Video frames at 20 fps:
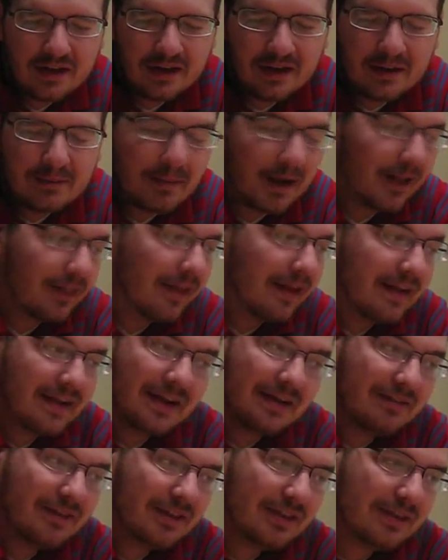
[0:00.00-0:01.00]
Um, I like
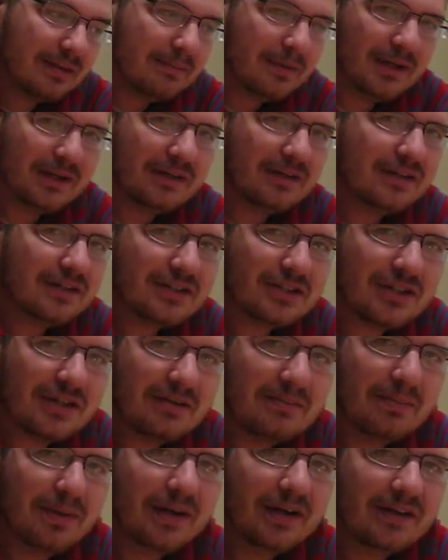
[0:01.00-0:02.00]
having the limited
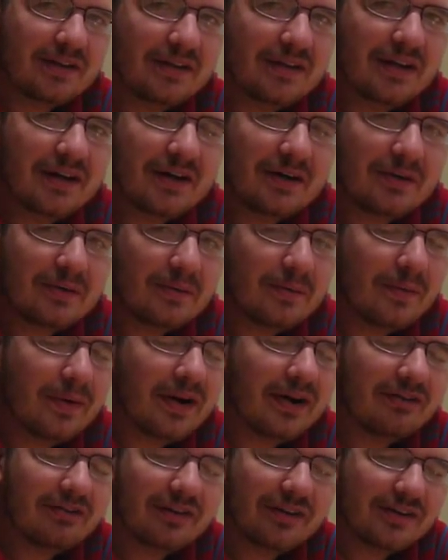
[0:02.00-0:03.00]
edition, but you know,
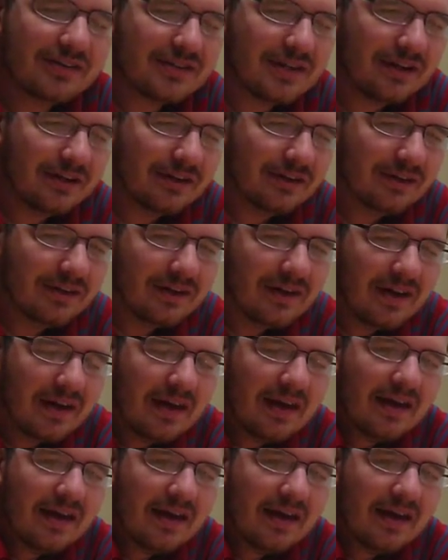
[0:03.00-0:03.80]
whatever, it's all good.